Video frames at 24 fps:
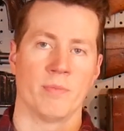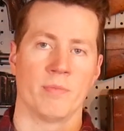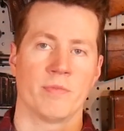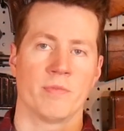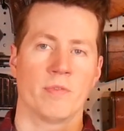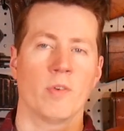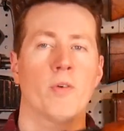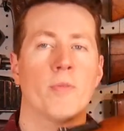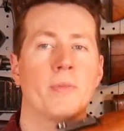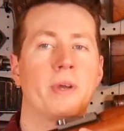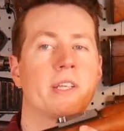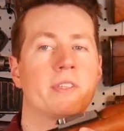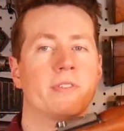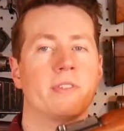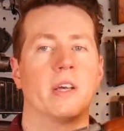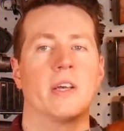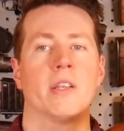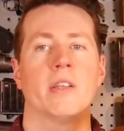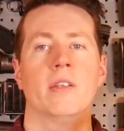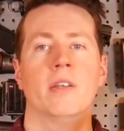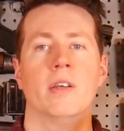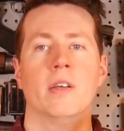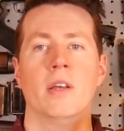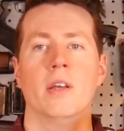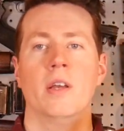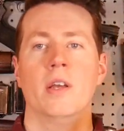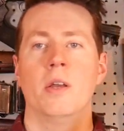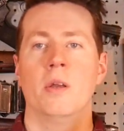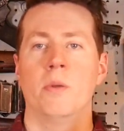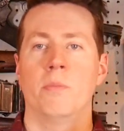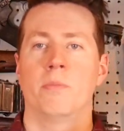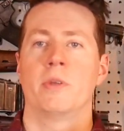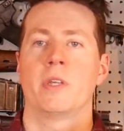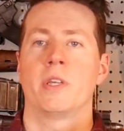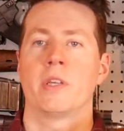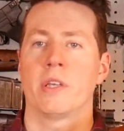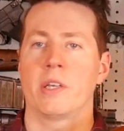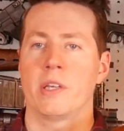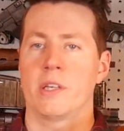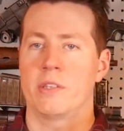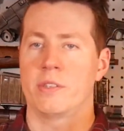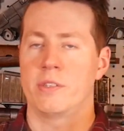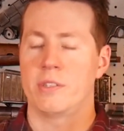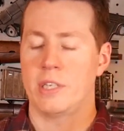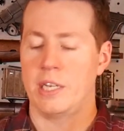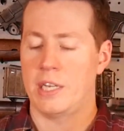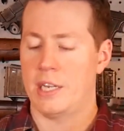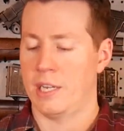for my son,
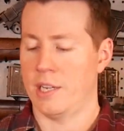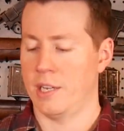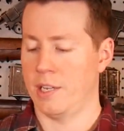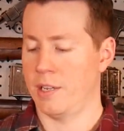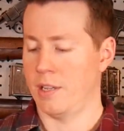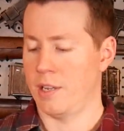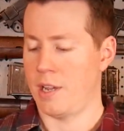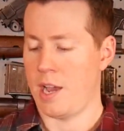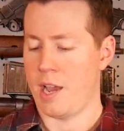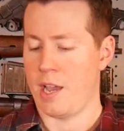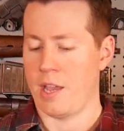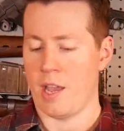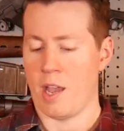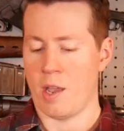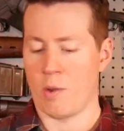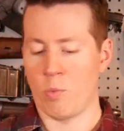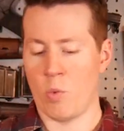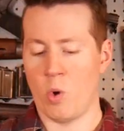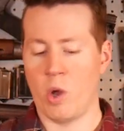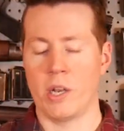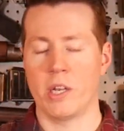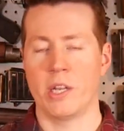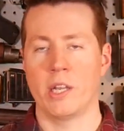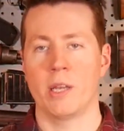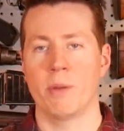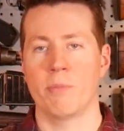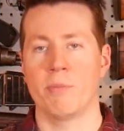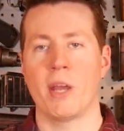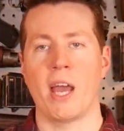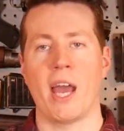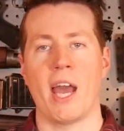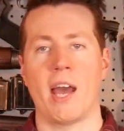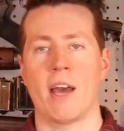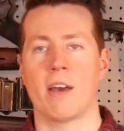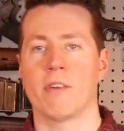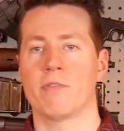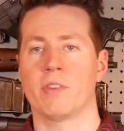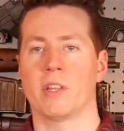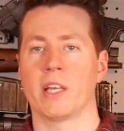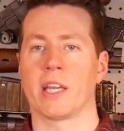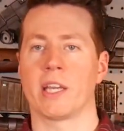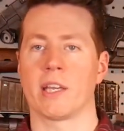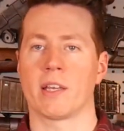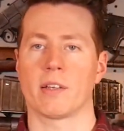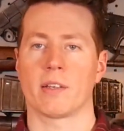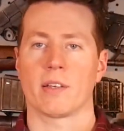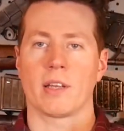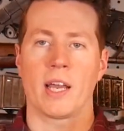because I wanted him to have
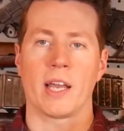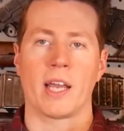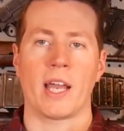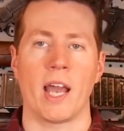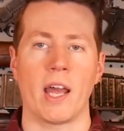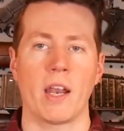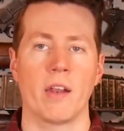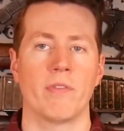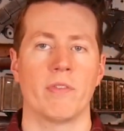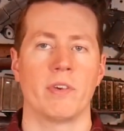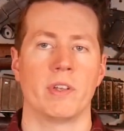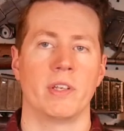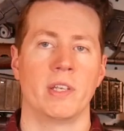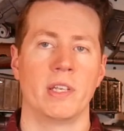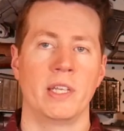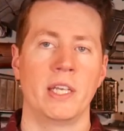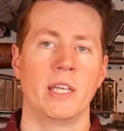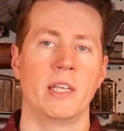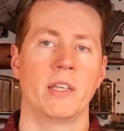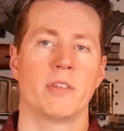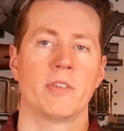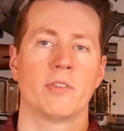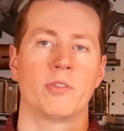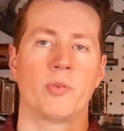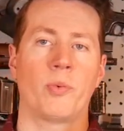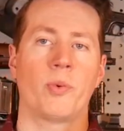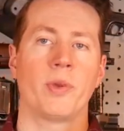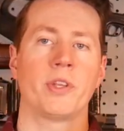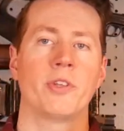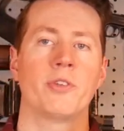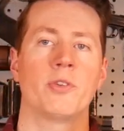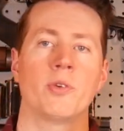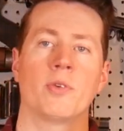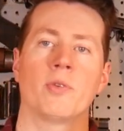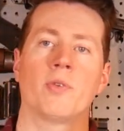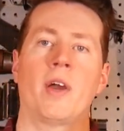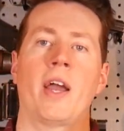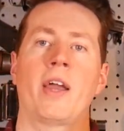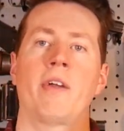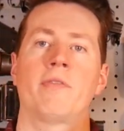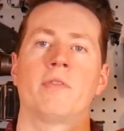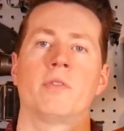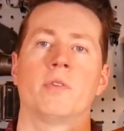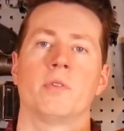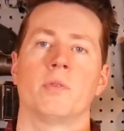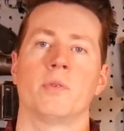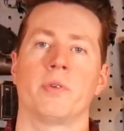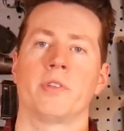like a kind of a neat 22
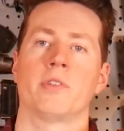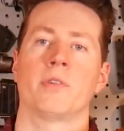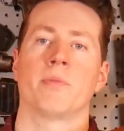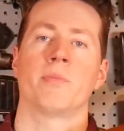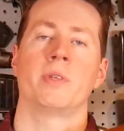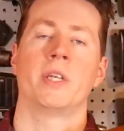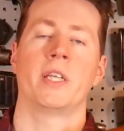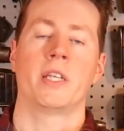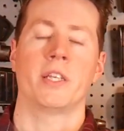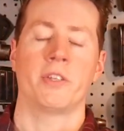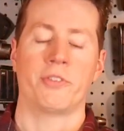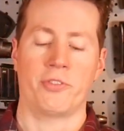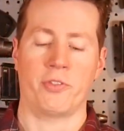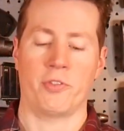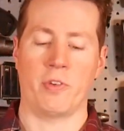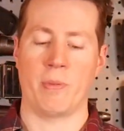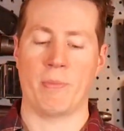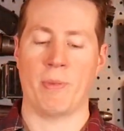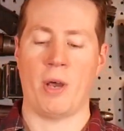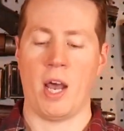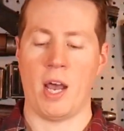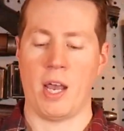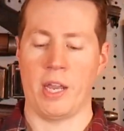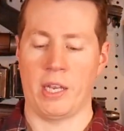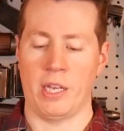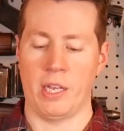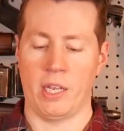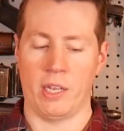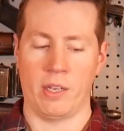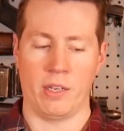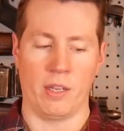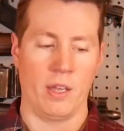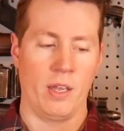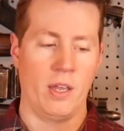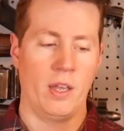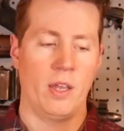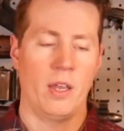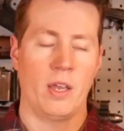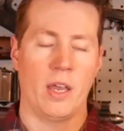rifle with some neat history behind it.